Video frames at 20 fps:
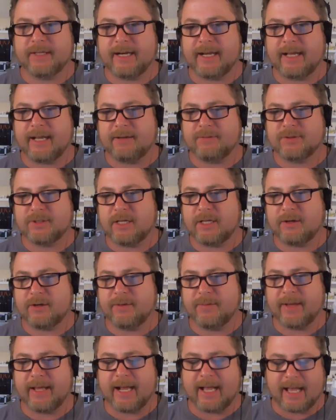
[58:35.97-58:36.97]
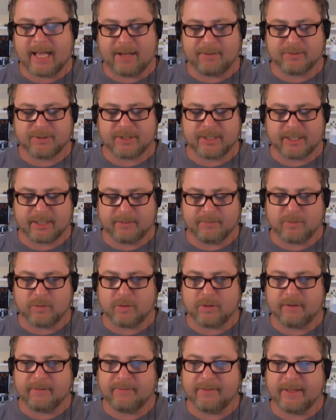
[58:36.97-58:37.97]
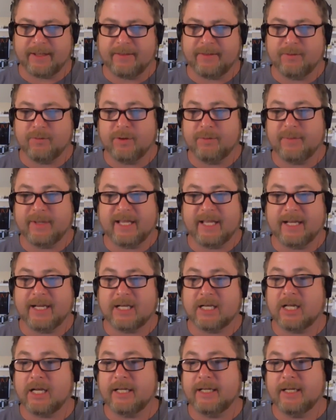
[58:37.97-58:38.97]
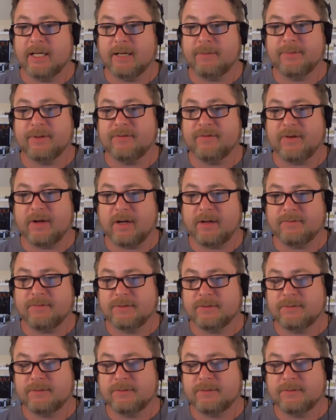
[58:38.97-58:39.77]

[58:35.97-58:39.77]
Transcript: I was talking about, I was thinking more of that there wouldn't be any cleanup involved.